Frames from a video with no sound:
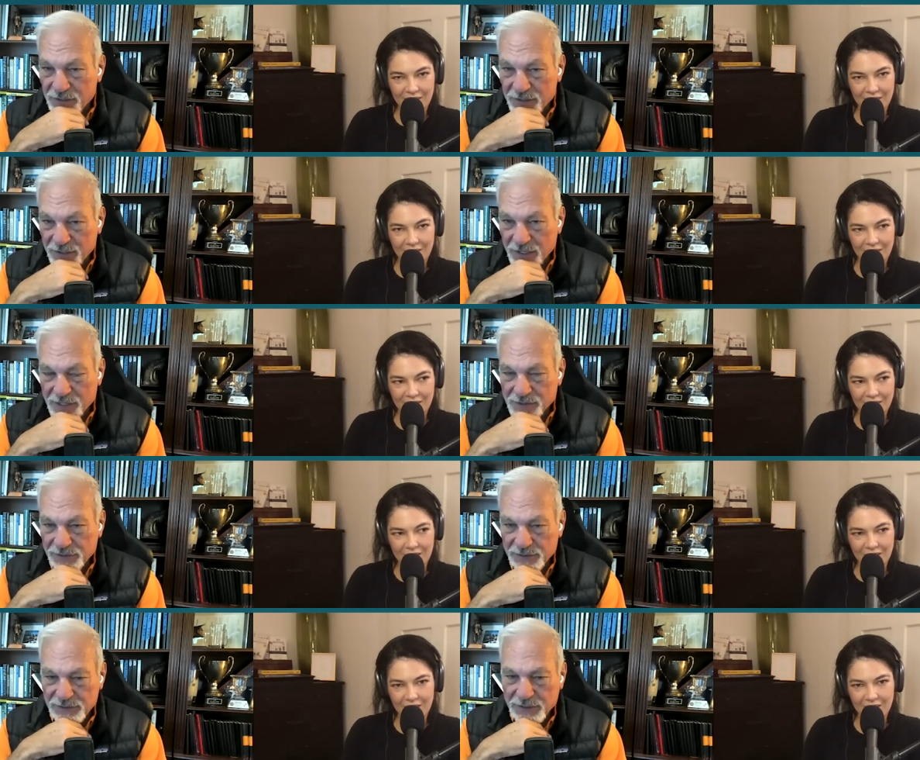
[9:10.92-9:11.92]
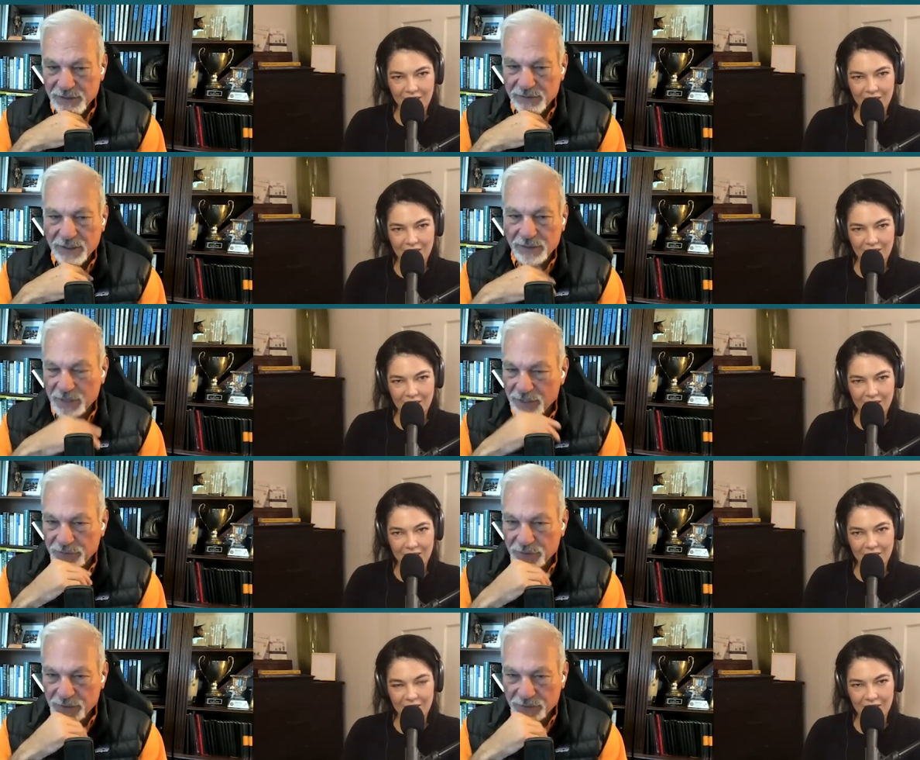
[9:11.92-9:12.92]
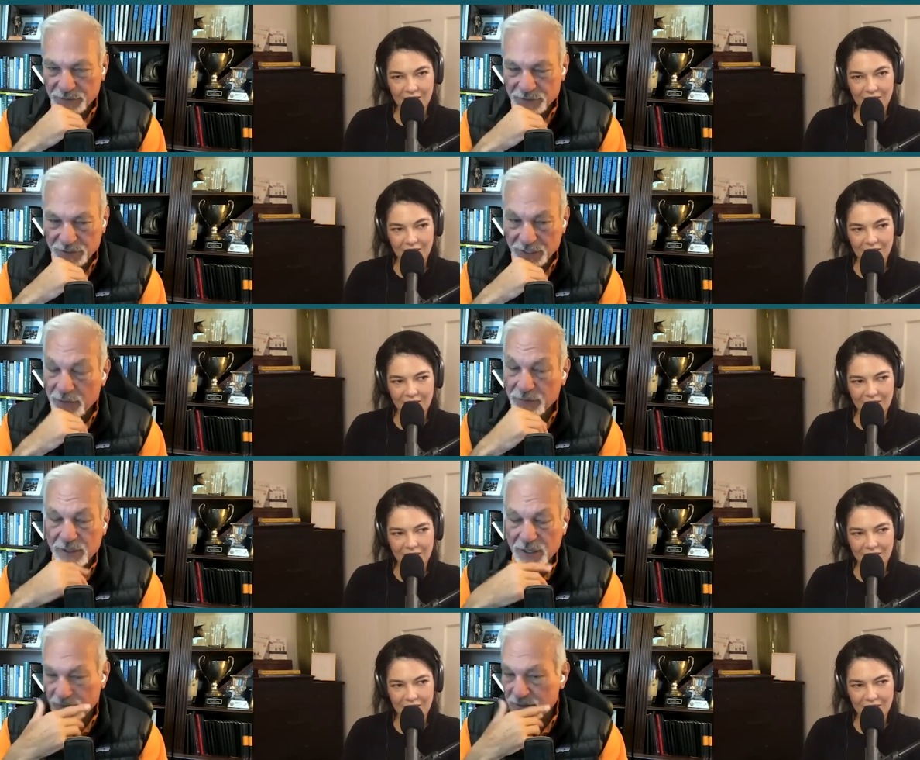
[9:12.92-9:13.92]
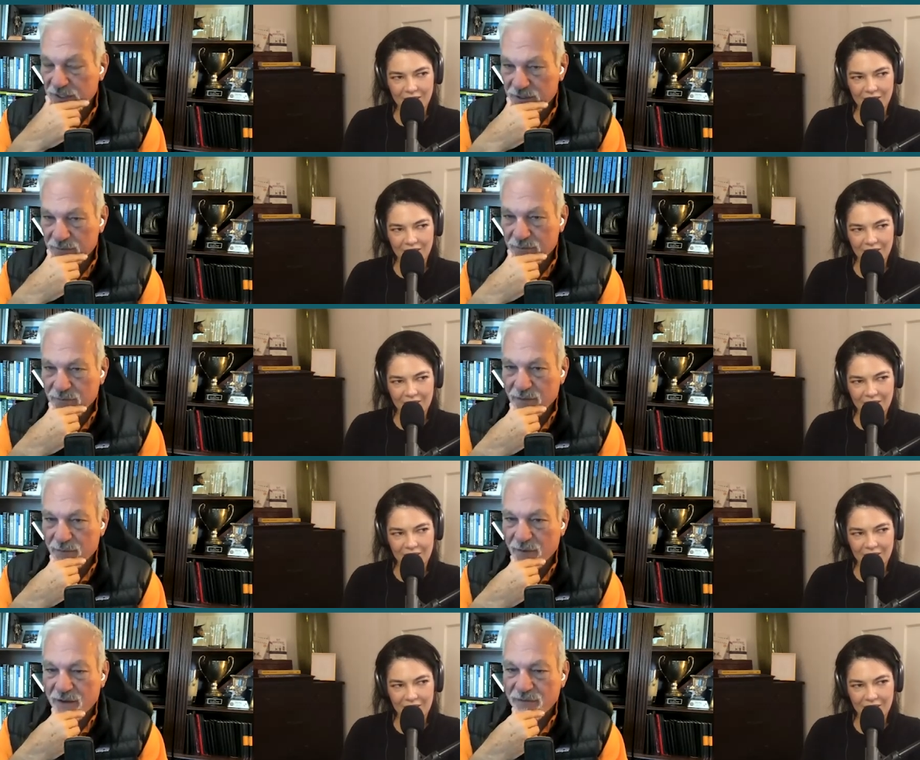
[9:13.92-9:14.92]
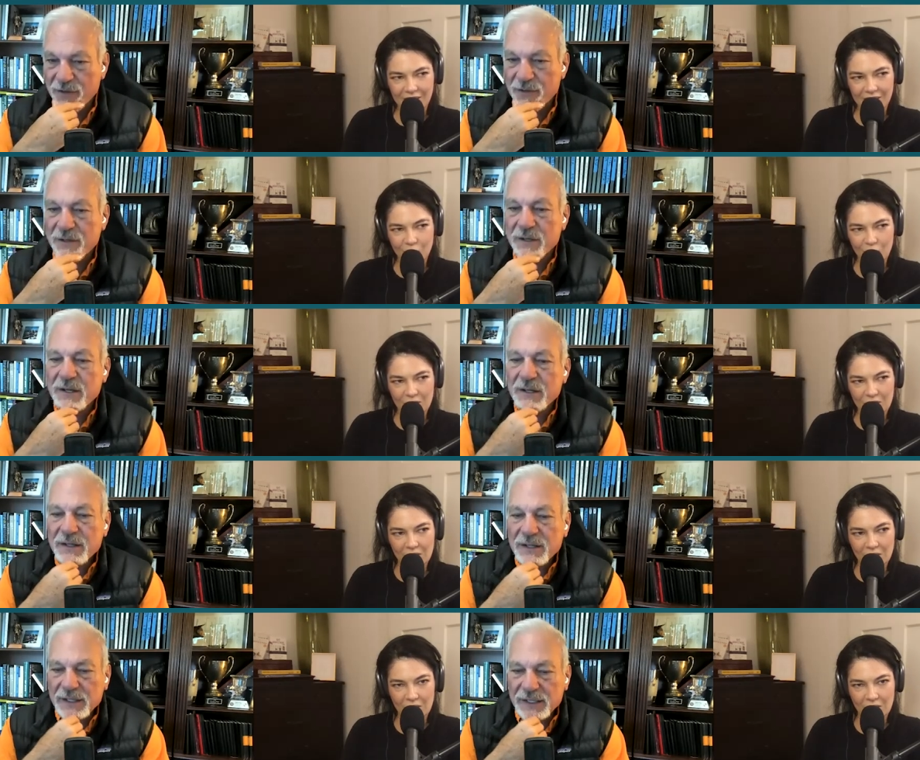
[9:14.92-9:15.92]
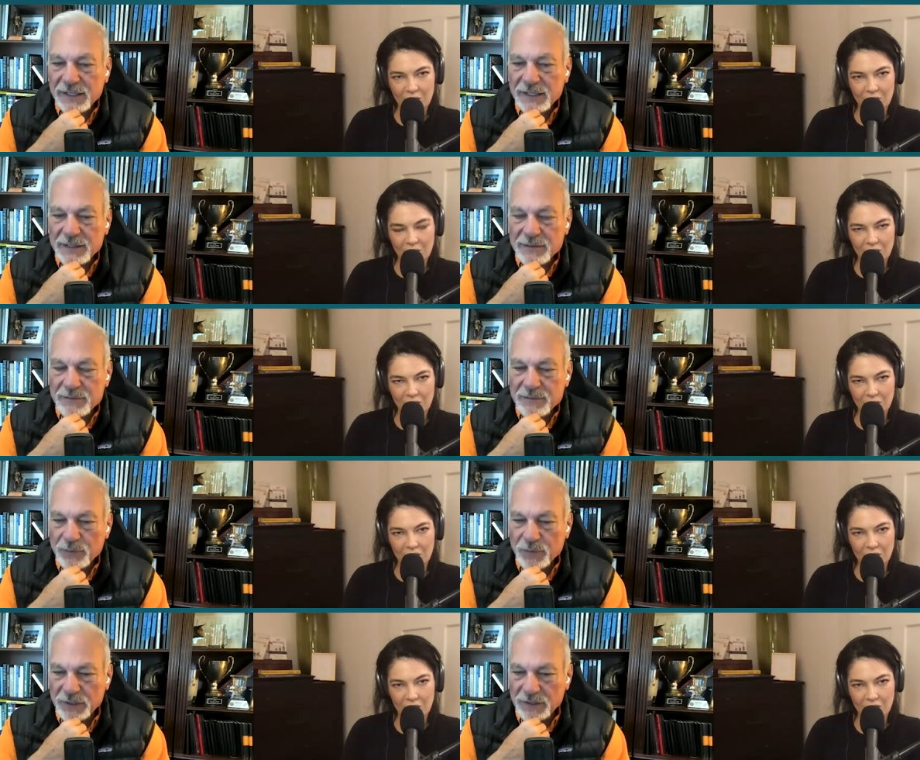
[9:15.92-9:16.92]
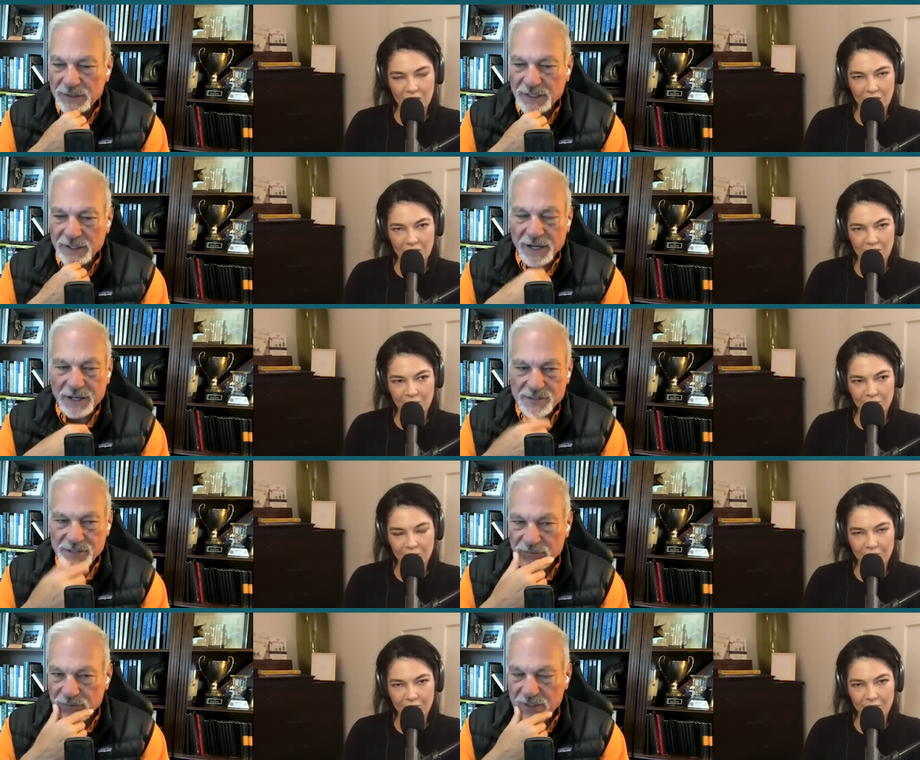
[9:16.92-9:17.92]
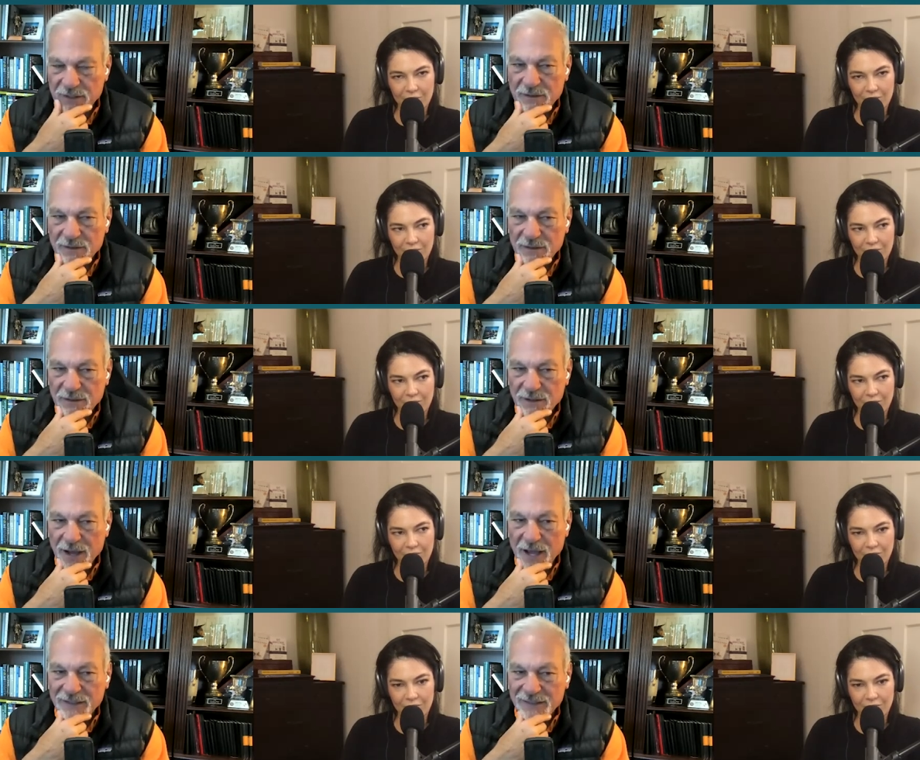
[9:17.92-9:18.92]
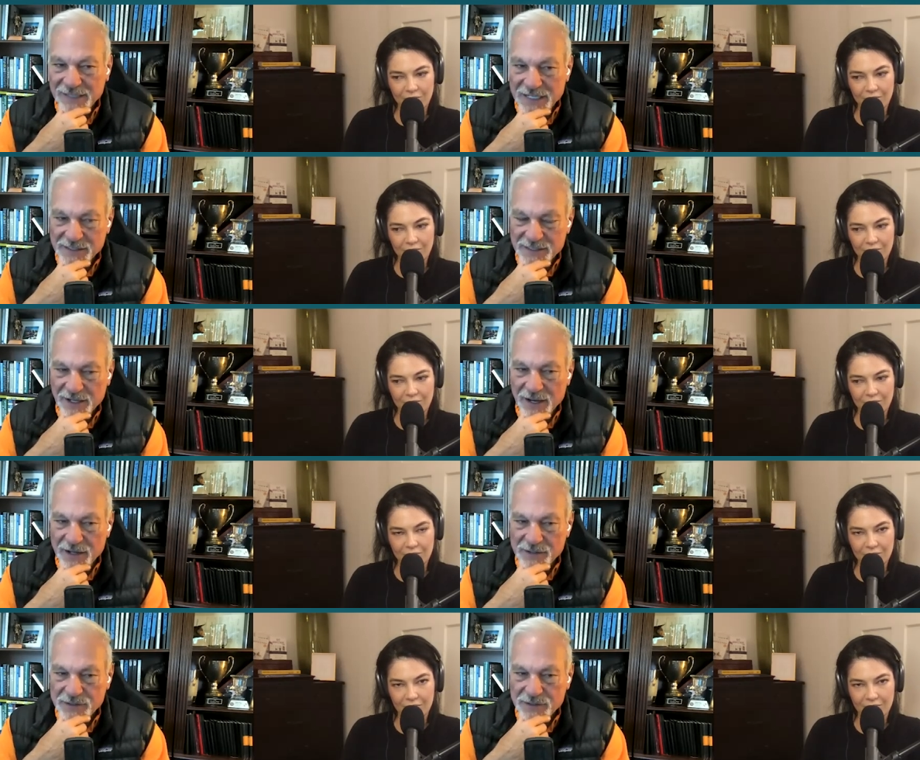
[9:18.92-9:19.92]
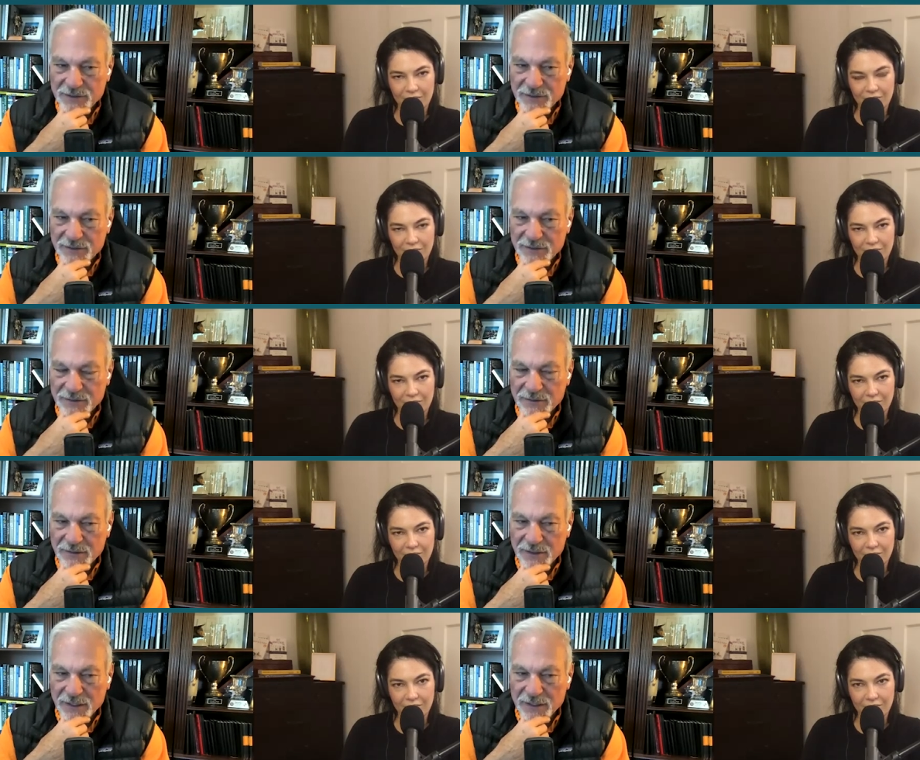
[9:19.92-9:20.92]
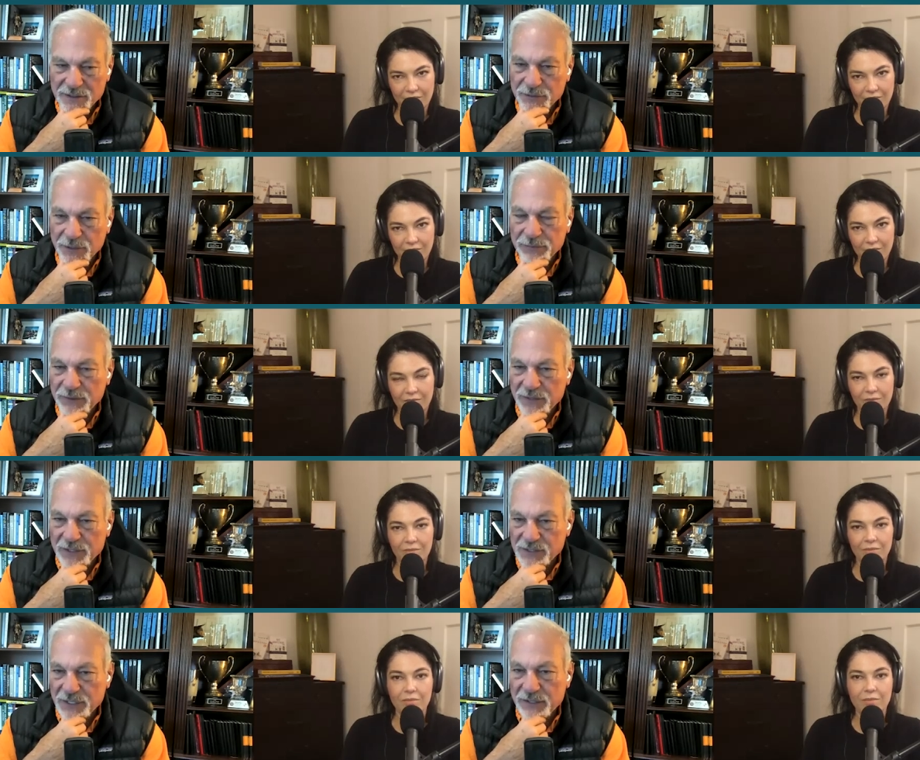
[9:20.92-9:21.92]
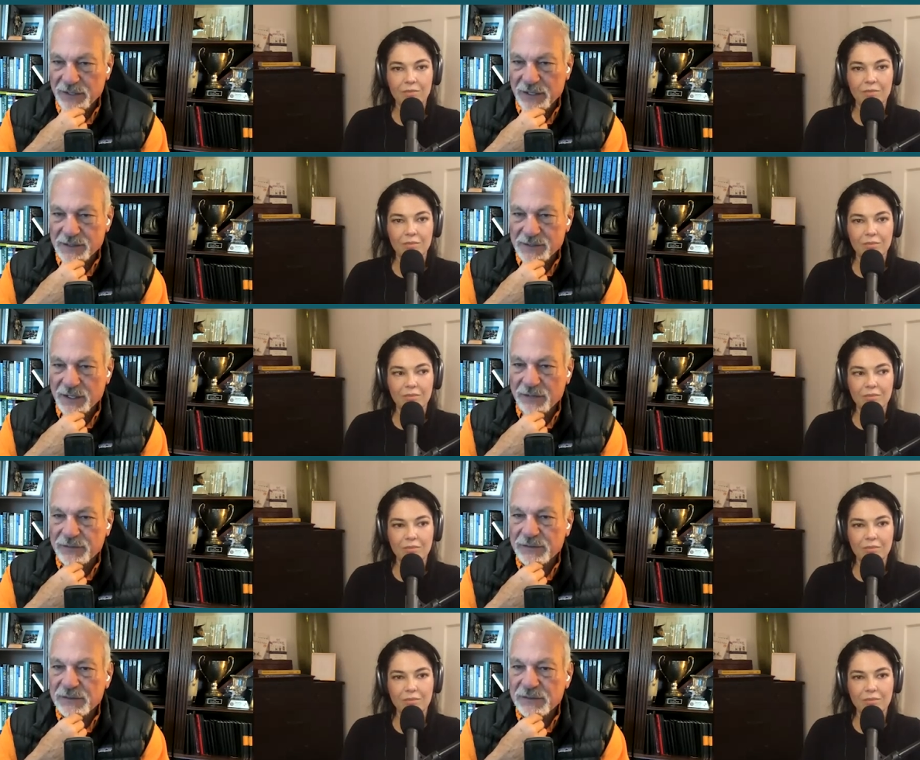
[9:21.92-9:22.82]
Speaker 1: new, you guys. So get get ready for a revolution. I will I will tell you, in, in my view, um, we're looking at something at least as uh, disruptive as the internet itself.